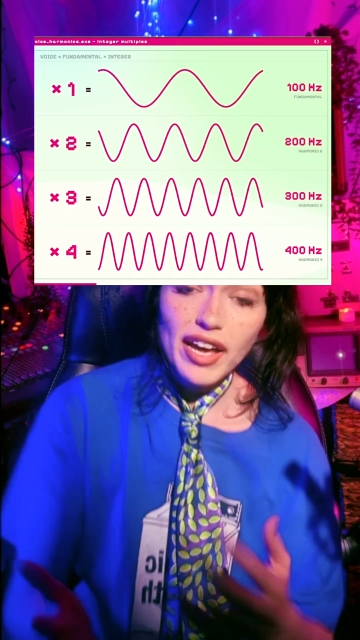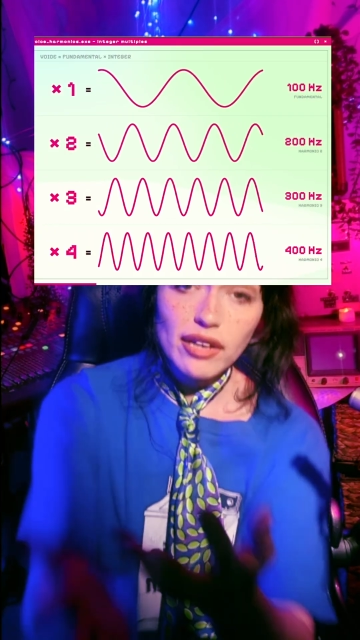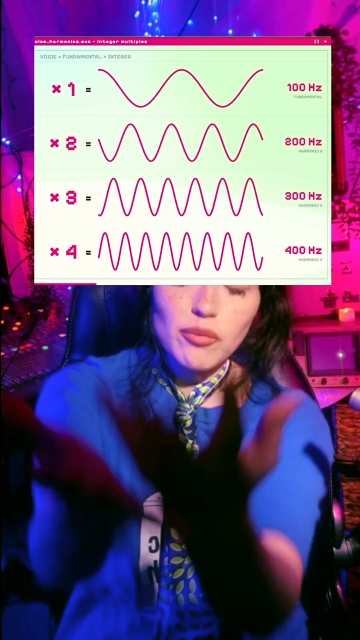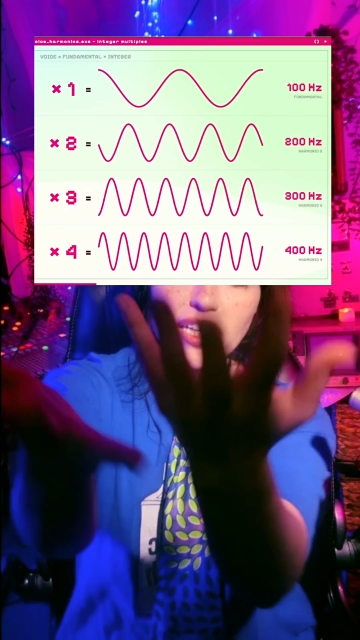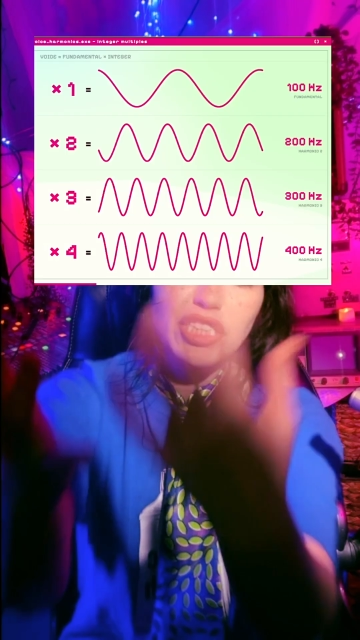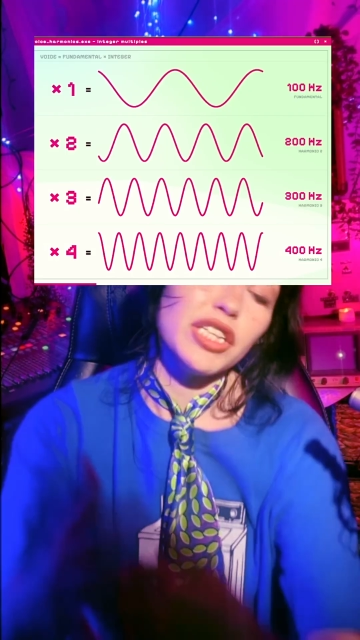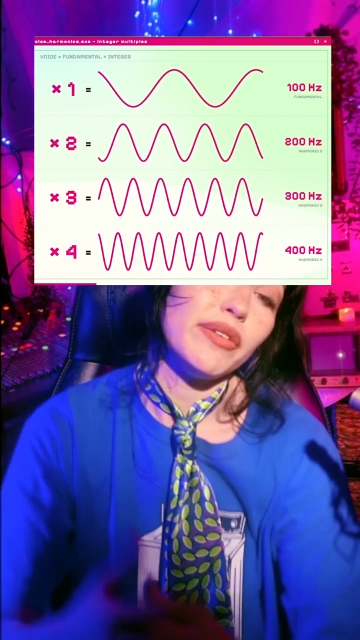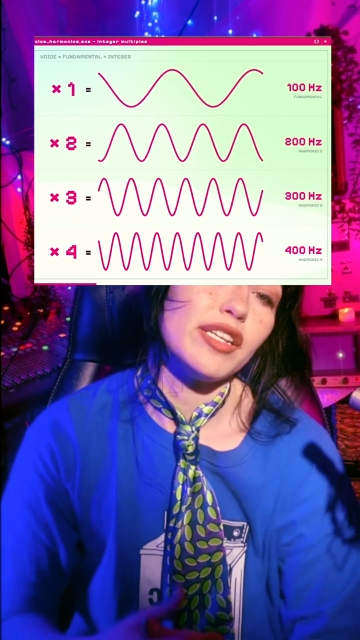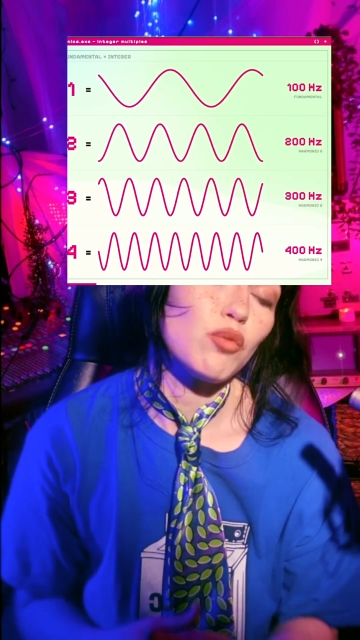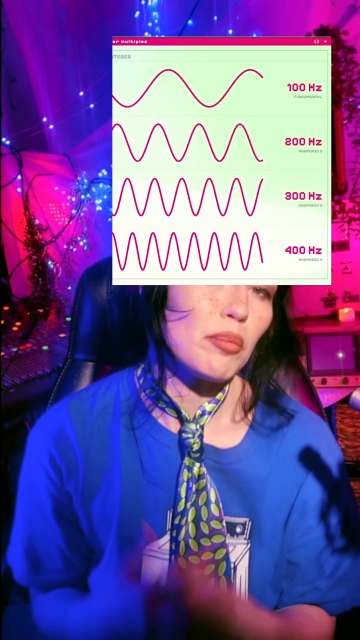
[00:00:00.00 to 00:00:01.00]
That ratio
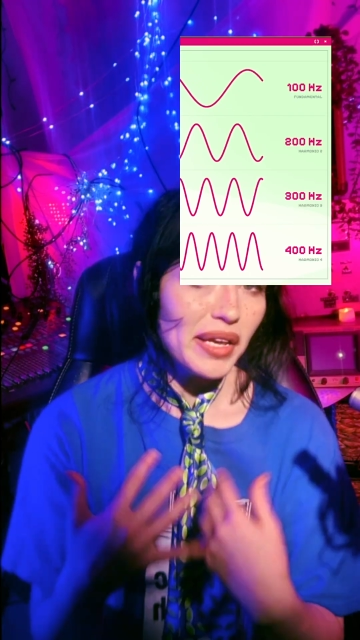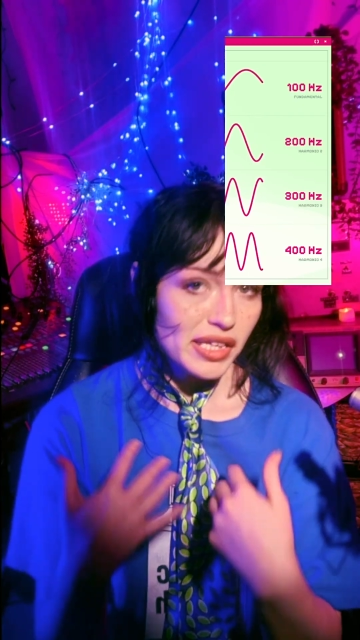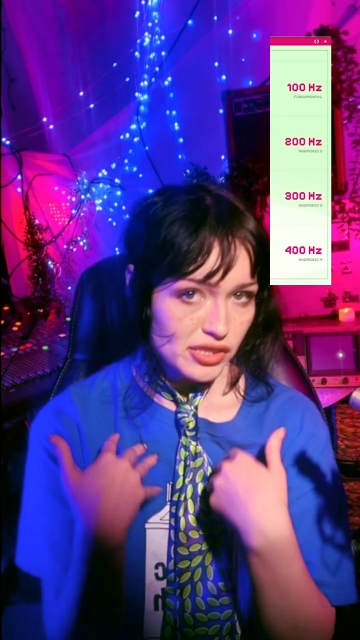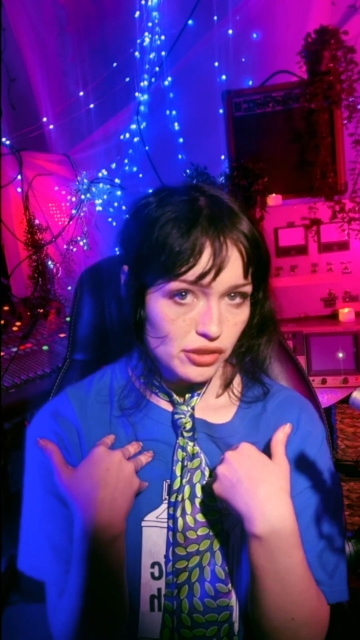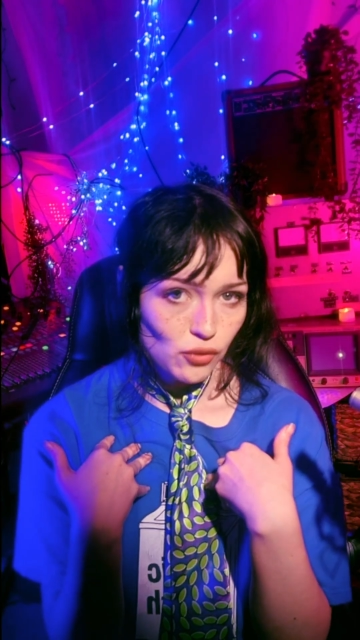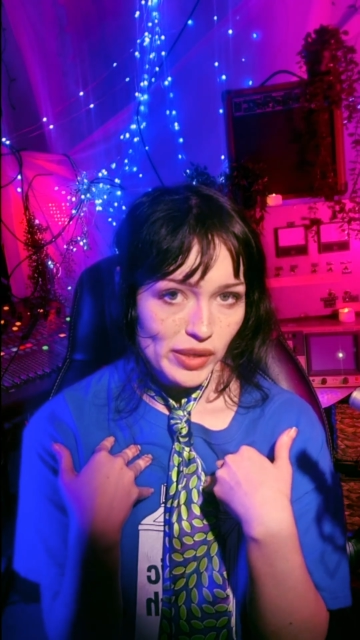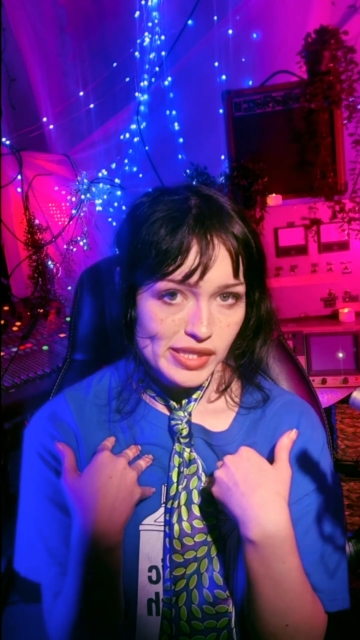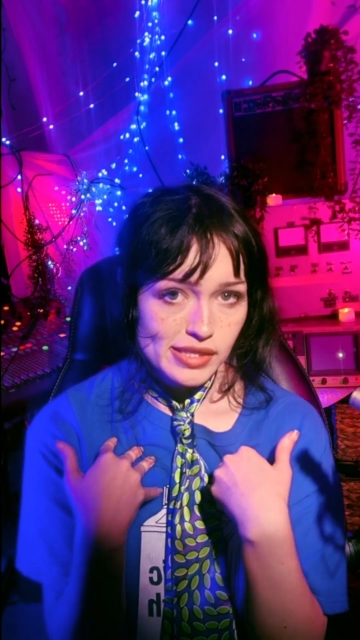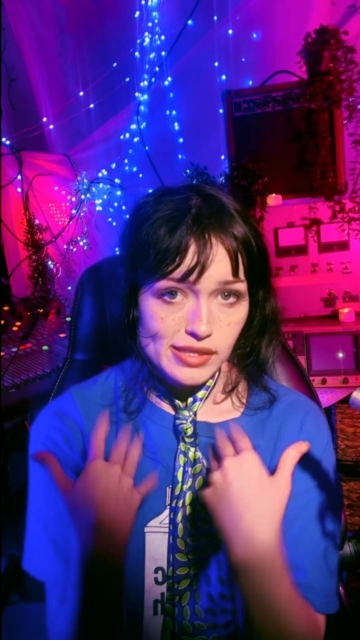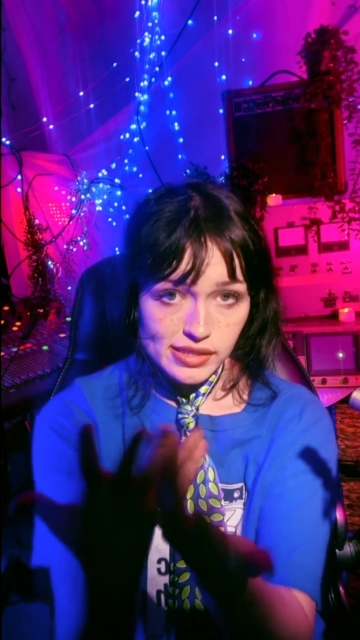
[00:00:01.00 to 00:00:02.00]
is what makes your
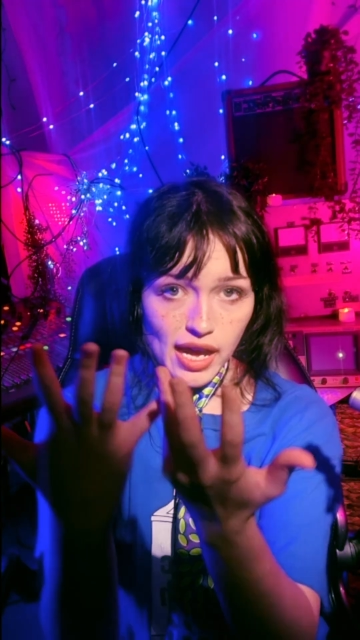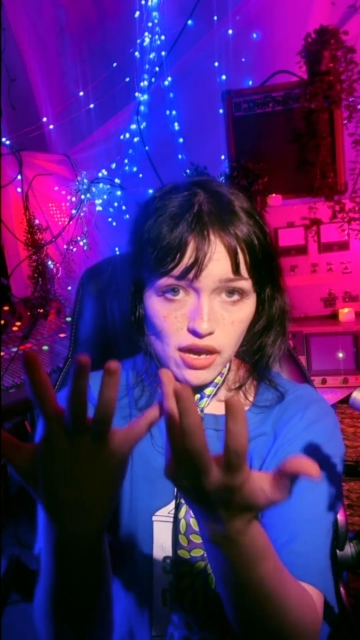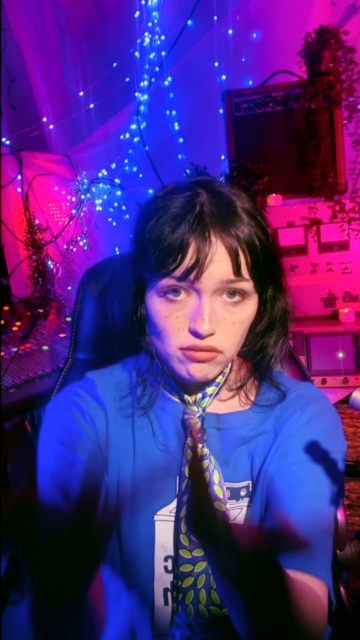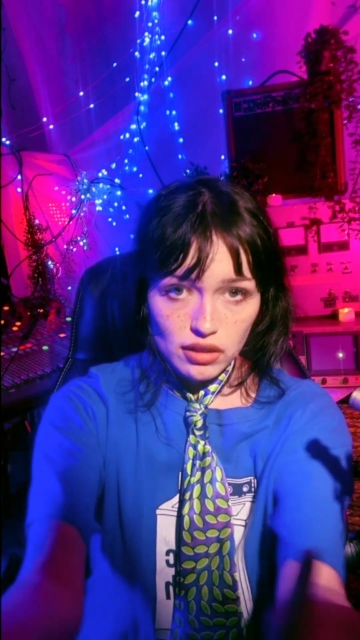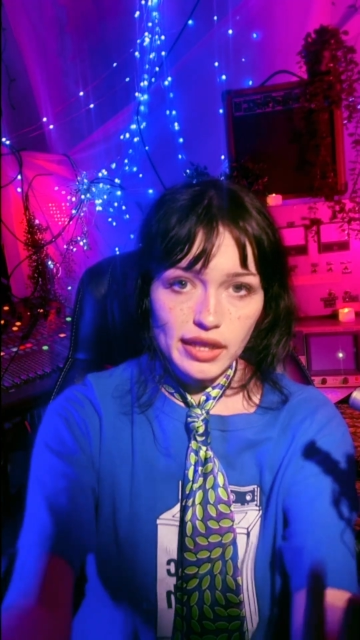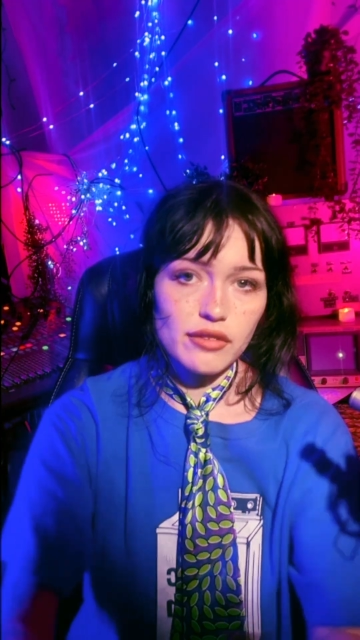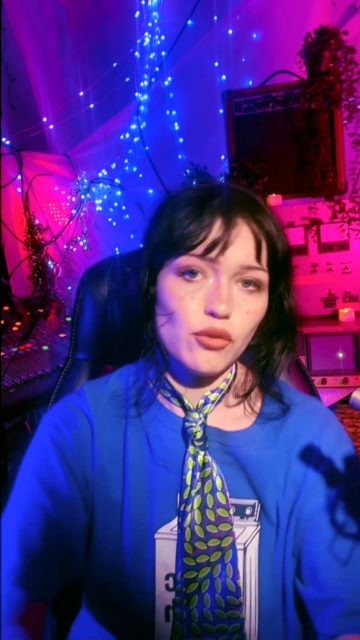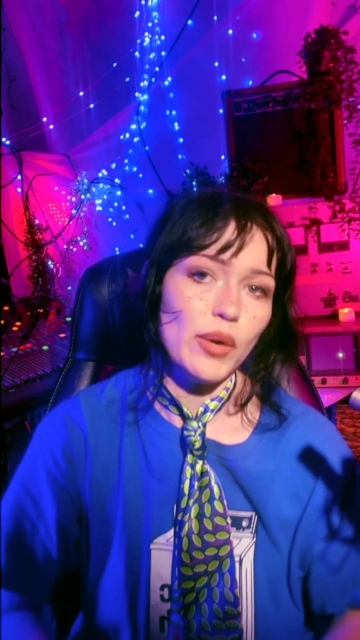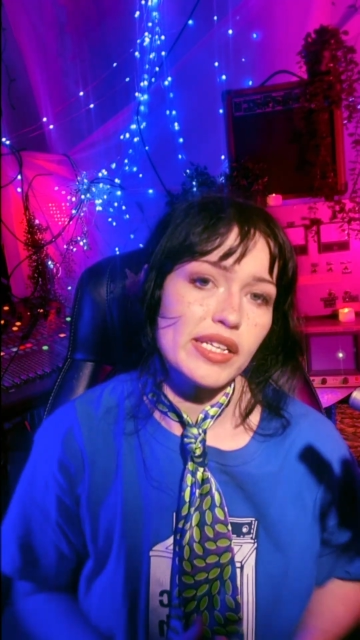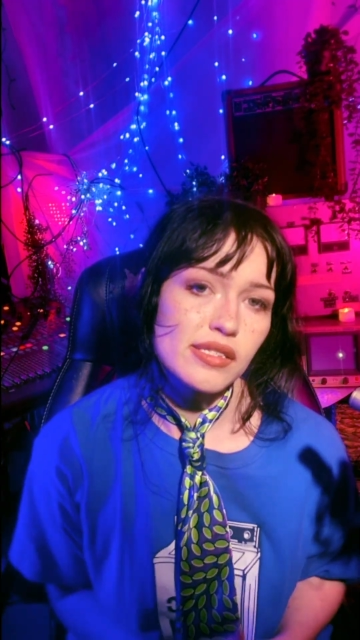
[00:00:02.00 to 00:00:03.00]
voice sound like a
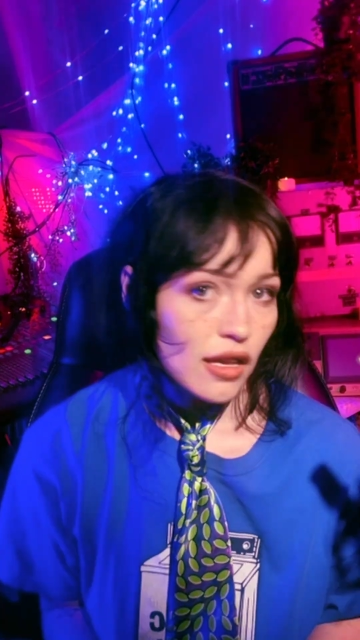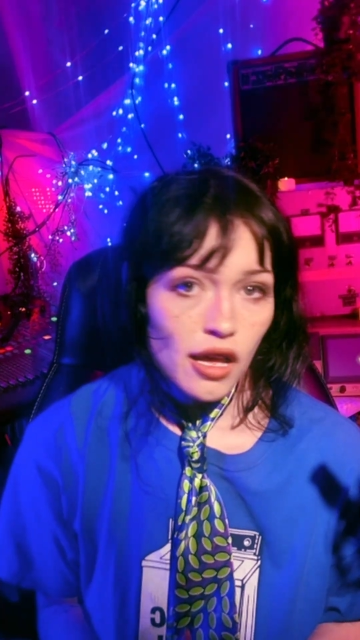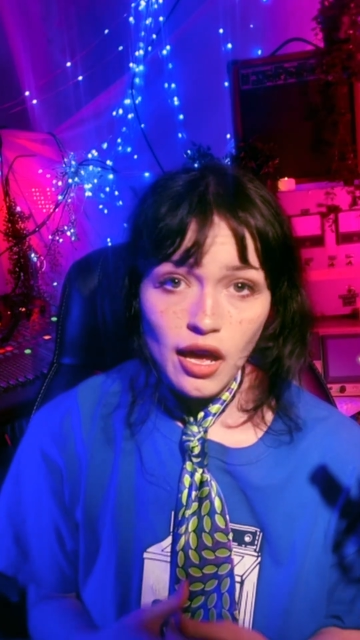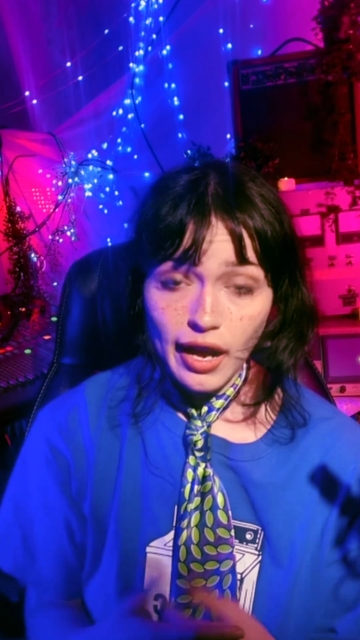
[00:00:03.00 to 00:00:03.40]
voice.